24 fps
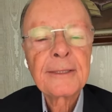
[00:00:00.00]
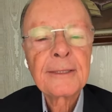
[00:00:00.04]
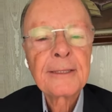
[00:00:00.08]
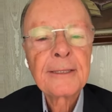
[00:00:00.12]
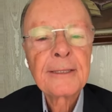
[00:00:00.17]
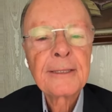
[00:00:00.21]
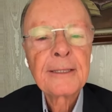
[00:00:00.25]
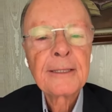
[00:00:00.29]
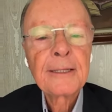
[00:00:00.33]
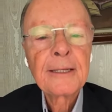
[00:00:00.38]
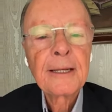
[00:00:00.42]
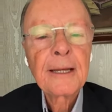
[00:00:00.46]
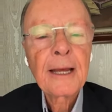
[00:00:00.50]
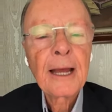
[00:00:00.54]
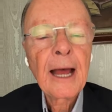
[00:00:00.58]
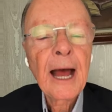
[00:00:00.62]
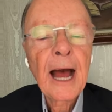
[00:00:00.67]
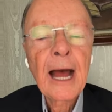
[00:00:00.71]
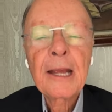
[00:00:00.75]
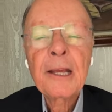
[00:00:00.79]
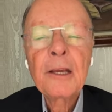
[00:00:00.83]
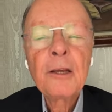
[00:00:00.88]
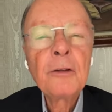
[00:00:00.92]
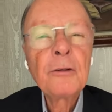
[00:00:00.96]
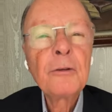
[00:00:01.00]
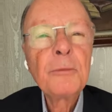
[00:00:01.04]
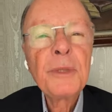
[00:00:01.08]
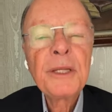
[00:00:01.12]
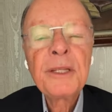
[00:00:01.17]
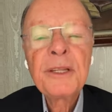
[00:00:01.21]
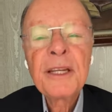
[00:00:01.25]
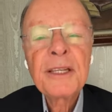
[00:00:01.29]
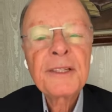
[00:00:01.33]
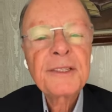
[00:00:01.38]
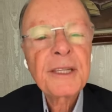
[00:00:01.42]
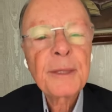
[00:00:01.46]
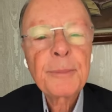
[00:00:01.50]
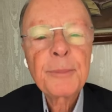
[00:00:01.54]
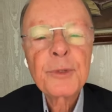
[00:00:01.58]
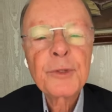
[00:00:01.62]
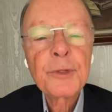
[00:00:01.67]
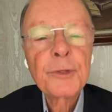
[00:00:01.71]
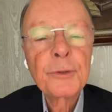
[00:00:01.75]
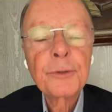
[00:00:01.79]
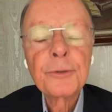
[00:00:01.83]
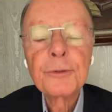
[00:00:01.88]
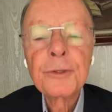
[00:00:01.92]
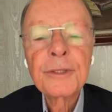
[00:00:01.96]
and that disappointed
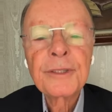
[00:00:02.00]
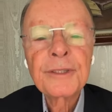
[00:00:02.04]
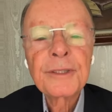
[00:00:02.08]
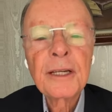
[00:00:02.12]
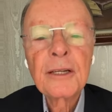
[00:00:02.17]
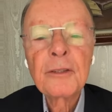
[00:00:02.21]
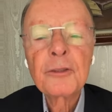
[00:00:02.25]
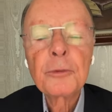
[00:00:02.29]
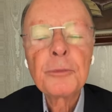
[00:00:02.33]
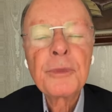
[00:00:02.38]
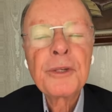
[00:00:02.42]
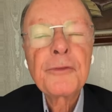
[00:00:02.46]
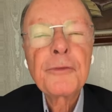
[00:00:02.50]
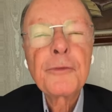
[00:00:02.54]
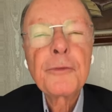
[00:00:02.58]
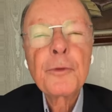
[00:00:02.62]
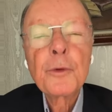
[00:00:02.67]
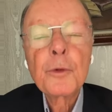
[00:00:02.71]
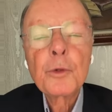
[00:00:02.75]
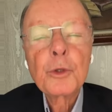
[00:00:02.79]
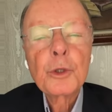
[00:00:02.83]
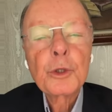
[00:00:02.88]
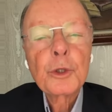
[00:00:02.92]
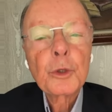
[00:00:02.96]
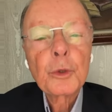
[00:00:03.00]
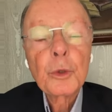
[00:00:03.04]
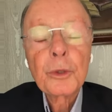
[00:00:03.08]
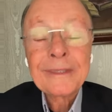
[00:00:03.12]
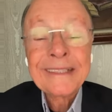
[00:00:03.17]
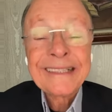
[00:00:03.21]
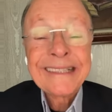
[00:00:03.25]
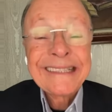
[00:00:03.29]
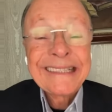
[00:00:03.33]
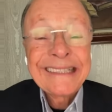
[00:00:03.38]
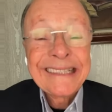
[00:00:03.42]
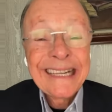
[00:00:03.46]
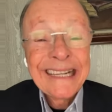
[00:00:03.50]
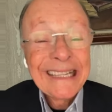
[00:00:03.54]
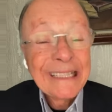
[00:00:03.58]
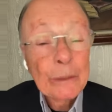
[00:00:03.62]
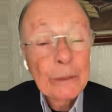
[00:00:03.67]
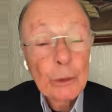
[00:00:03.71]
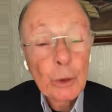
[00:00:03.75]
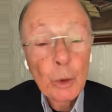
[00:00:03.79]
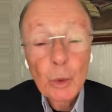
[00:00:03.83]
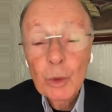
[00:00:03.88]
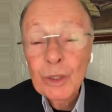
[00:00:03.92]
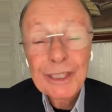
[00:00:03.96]
me so badly, that made
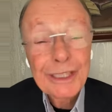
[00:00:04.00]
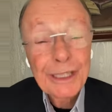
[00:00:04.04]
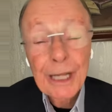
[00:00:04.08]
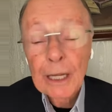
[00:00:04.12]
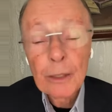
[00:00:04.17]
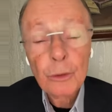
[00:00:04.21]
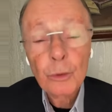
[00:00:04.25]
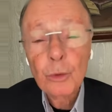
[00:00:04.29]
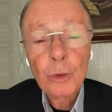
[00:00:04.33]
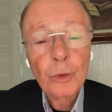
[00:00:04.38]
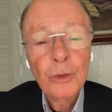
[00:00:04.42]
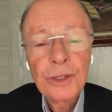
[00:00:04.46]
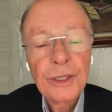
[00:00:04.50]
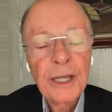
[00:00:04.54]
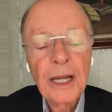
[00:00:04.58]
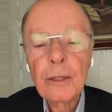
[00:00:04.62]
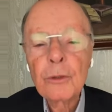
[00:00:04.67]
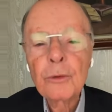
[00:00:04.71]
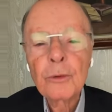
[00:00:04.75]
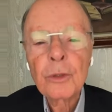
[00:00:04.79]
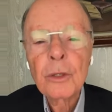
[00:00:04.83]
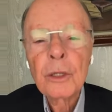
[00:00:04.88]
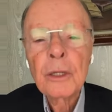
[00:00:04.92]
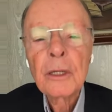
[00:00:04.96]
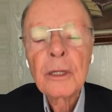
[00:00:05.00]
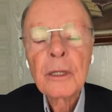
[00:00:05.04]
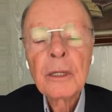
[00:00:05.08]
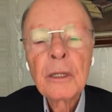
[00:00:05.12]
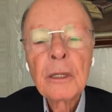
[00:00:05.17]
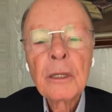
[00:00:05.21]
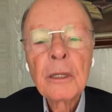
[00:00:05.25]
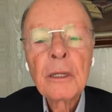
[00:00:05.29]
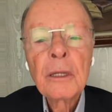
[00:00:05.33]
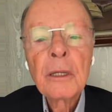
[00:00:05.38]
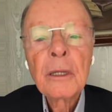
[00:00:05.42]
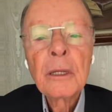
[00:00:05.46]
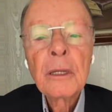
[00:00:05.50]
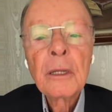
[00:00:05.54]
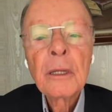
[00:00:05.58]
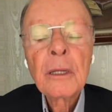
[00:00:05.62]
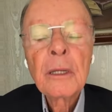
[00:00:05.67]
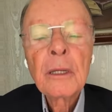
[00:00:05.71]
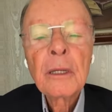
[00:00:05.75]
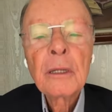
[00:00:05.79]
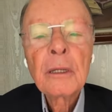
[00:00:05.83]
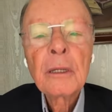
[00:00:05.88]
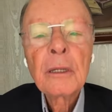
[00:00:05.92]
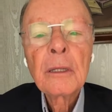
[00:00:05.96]
me so frustrated
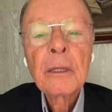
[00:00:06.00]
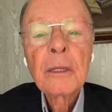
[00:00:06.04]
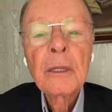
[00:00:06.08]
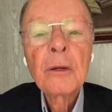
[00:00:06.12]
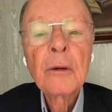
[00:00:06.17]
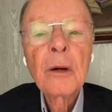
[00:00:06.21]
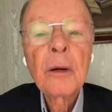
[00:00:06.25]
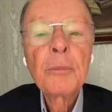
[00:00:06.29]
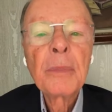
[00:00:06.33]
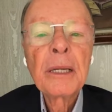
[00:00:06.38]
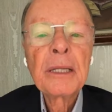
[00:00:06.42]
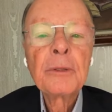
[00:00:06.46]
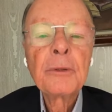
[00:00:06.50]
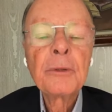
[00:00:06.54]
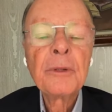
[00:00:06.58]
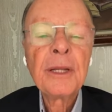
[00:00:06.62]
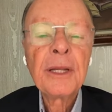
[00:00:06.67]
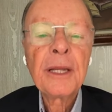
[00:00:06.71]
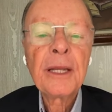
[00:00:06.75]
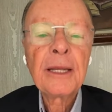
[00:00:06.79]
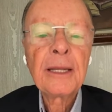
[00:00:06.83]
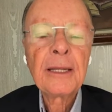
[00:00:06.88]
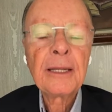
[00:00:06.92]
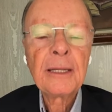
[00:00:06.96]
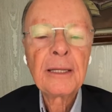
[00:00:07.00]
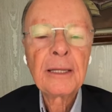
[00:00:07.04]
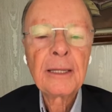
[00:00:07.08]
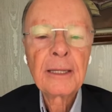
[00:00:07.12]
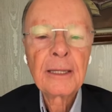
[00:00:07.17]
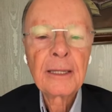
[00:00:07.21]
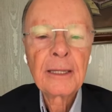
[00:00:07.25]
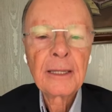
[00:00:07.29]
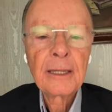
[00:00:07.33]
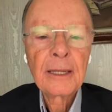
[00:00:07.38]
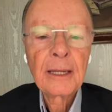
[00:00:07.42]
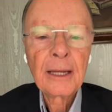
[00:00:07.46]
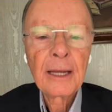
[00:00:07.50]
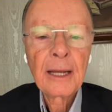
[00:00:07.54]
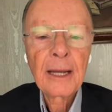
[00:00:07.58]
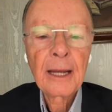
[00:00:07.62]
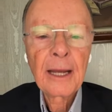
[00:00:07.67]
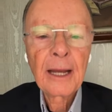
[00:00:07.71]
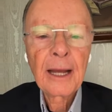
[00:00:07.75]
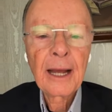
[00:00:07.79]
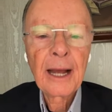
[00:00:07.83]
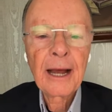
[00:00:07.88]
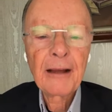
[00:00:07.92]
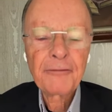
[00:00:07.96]
that I ended up
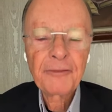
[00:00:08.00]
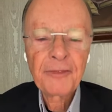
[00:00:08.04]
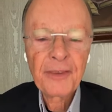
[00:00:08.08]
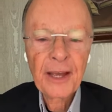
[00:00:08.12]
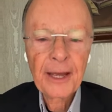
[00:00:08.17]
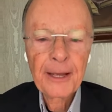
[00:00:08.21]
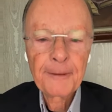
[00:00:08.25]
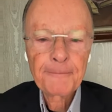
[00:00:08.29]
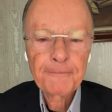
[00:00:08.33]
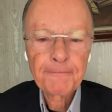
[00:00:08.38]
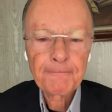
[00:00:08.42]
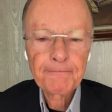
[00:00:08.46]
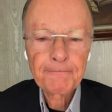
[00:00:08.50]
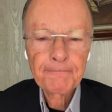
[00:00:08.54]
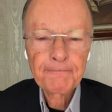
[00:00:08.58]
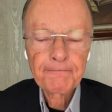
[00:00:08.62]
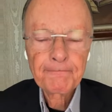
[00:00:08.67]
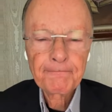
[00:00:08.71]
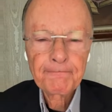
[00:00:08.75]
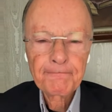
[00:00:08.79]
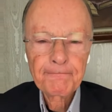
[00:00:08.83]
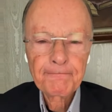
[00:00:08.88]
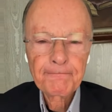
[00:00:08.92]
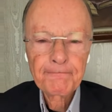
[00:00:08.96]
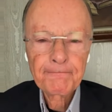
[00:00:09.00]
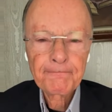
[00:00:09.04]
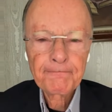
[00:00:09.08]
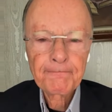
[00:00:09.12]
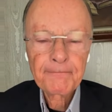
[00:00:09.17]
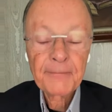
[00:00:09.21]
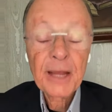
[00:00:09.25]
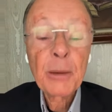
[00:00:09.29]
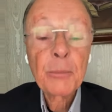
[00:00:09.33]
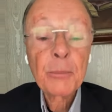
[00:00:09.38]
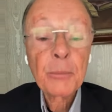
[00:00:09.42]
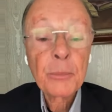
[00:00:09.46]
abandoning my faith.